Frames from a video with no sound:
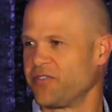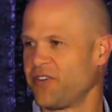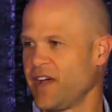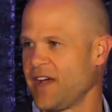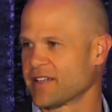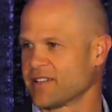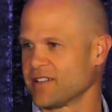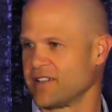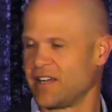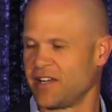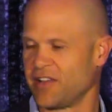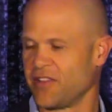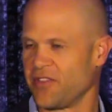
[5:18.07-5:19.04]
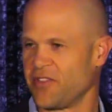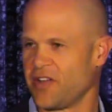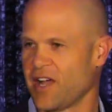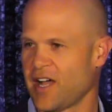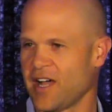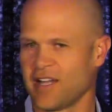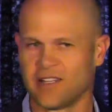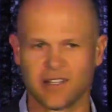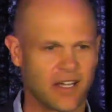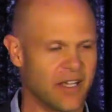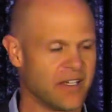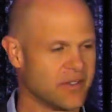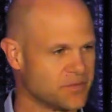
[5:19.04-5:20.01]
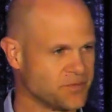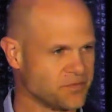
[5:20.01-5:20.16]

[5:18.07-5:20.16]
fact, the highlight